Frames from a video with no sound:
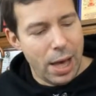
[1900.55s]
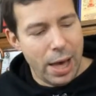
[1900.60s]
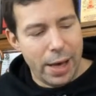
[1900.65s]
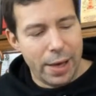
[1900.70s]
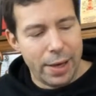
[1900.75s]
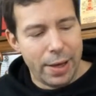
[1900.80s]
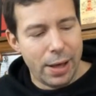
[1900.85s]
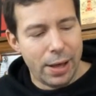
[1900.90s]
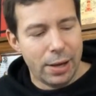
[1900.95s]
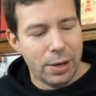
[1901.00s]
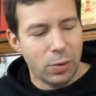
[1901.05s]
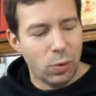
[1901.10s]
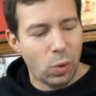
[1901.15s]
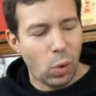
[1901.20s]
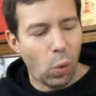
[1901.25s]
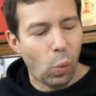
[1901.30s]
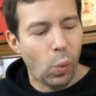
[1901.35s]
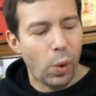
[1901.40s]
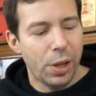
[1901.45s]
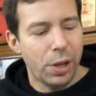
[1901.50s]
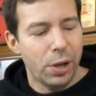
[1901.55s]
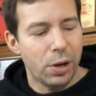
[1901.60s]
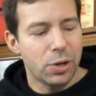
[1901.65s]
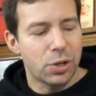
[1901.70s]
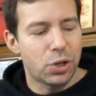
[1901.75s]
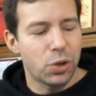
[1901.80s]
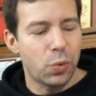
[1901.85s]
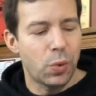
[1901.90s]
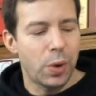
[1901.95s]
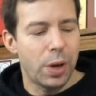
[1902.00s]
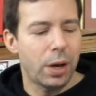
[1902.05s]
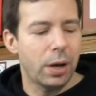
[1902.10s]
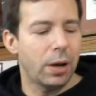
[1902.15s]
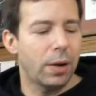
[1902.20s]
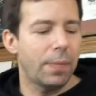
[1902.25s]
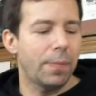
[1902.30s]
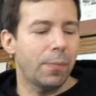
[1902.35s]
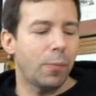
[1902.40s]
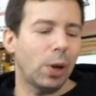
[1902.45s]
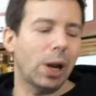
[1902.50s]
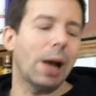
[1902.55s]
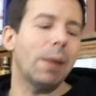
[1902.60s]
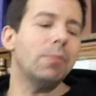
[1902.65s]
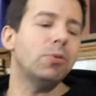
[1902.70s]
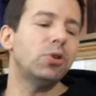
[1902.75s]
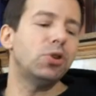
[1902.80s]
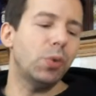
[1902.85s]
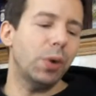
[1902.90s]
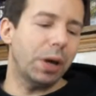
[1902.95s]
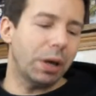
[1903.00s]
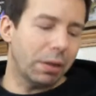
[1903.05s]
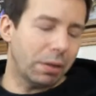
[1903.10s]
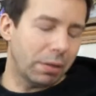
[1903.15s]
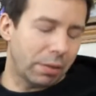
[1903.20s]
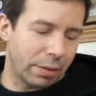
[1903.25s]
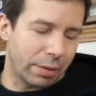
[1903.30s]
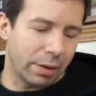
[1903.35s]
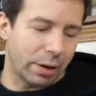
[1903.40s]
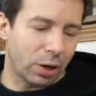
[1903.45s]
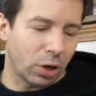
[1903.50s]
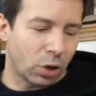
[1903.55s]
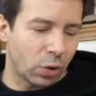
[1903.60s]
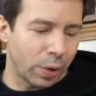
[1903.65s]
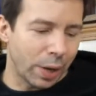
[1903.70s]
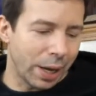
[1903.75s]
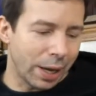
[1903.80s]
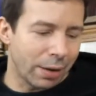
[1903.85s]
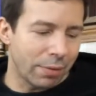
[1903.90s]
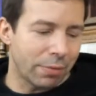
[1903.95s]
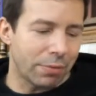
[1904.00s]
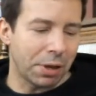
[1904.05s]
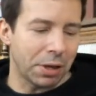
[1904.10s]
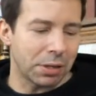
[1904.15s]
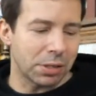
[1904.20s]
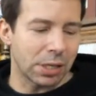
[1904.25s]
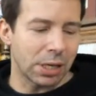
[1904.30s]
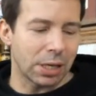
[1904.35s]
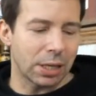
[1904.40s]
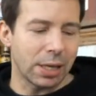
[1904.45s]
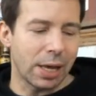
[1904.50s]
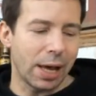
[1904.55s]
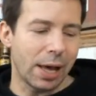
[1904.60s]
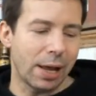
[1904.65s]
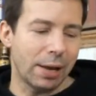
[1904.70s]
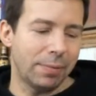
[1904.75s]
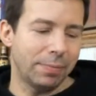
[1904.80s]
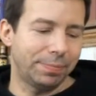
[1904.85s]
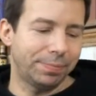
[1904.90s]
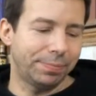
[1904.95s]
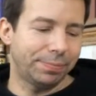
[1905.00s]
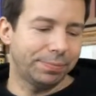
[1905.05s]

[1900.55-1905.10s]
And when I'm doing creative things like that,